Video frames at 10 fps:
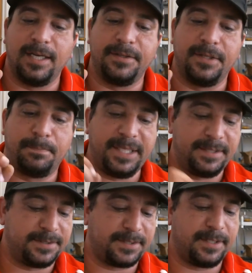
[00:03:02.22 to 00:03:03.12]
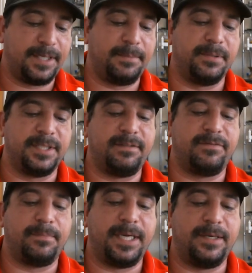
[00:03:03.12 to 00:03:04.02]
the pins are, I believe,
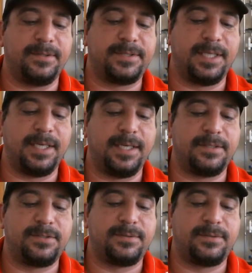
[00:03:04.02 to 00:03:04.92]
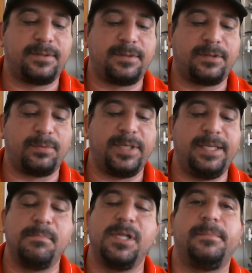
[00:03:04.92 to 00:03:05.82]
about 3
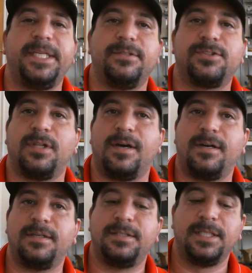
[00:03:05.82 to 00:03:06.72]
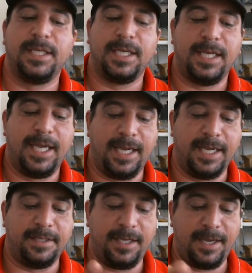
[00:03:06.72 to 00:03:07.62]
millimeters long,
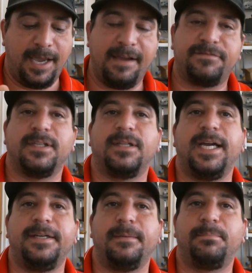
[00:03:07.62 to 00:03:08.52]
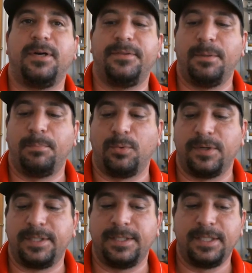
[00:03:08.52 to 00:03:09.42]
and they have to line up on the
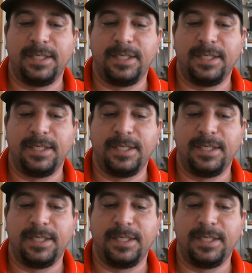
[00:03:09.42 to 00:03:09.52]
board.